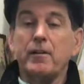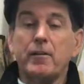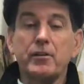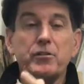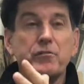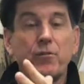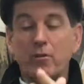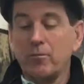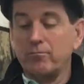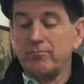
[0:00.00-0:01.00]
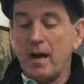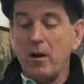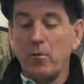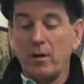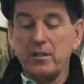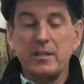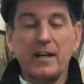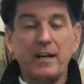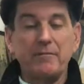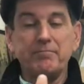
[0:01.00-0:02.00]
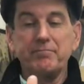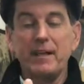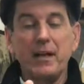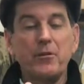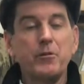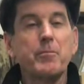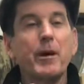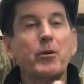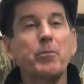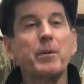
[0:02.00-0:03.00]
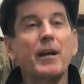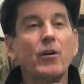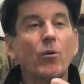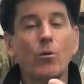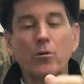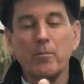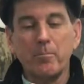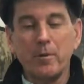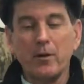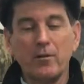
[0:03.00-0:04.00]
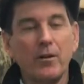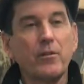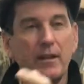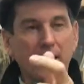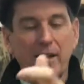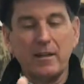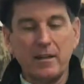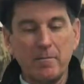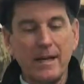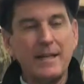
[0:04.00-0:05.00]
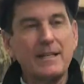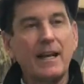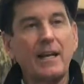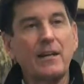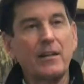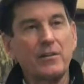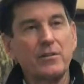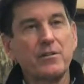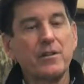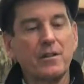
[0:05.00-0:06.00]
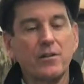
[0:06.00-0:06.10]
This is for, I want to say, either the better player or the guy that can maintain his